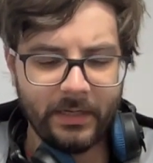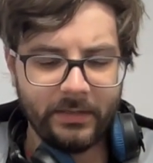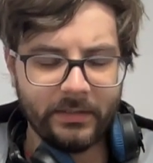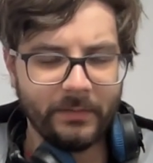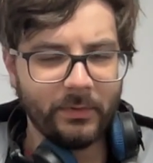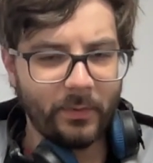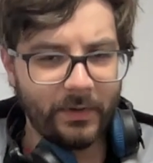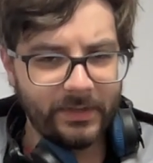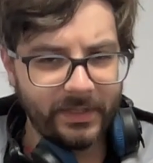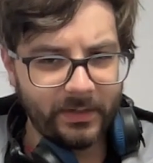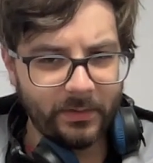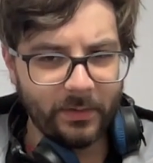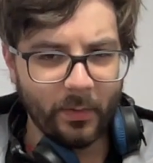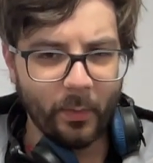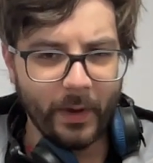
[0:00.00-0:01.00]
Number one, they
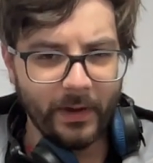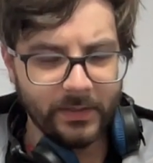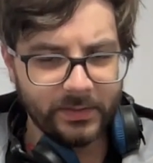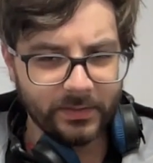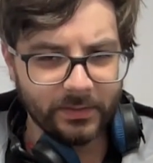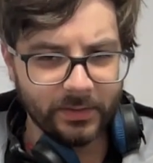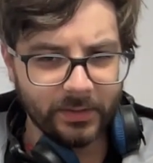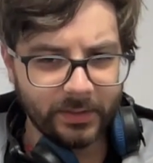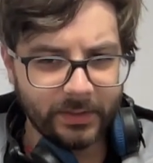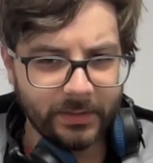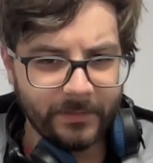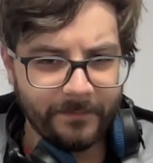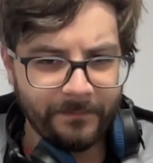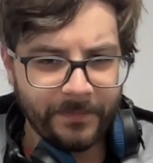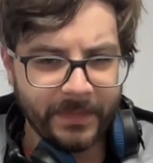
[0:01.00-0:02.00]
don't know where to look.
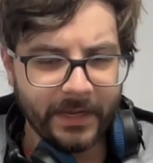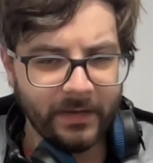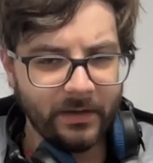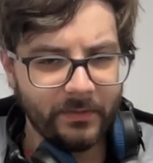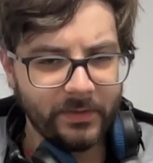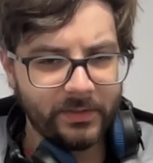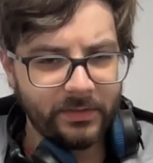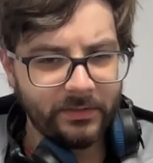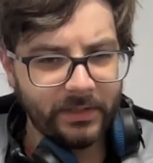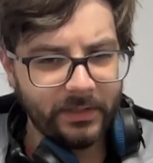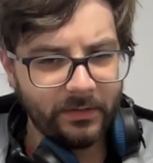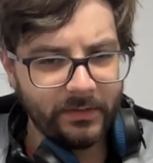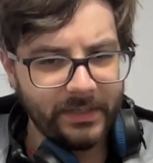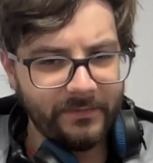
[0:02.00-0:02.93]
And number two, they don't